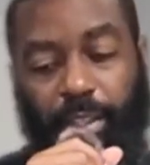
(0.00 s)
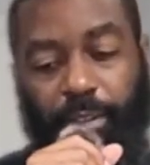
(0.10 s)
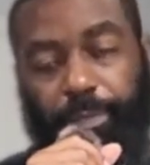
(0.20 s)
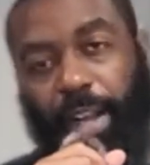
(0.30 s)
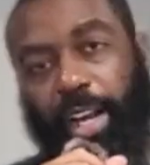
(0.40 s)

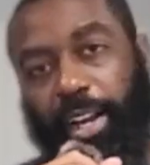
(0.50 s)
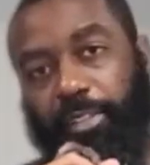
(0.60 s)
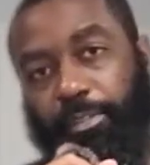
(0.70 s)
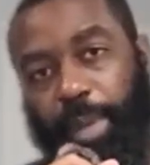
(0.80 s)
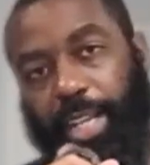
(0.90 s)

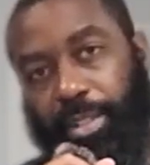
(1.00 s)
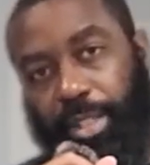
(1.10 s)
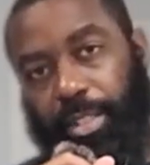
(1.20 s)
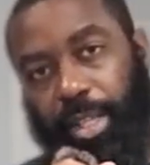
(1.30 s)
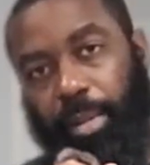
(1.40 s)
5
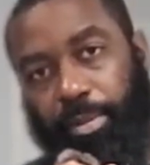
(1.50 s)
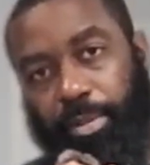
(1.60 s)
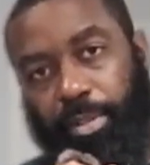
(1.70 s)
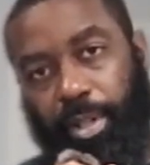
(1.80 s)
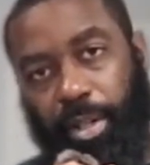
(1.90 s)
basic
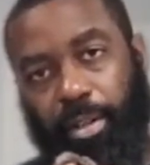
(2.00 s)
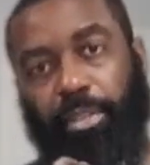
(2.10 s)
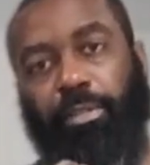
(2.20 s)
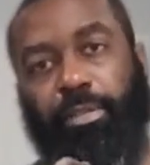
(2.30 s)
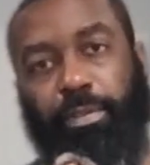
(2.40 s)
steps
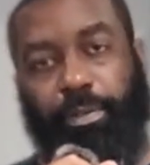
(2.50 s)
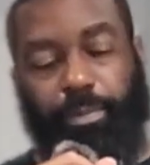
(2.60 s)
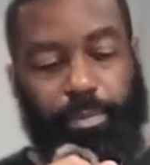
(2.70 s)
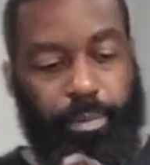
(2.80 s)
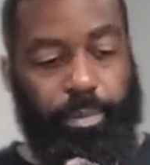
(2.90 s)
of
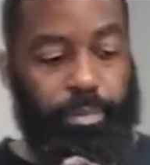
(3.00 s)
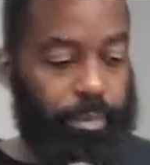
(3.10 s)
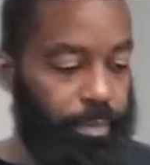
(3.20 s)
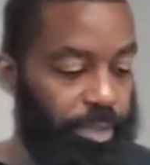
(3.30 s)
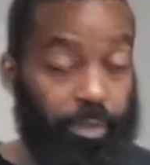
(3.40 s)

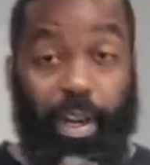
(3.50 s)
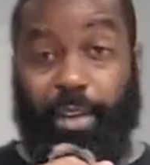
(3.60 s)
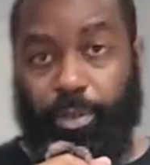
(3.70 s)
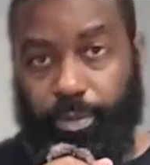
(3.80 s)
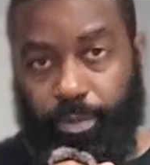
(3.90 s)

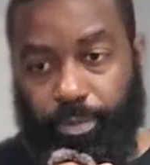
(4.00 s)
survival.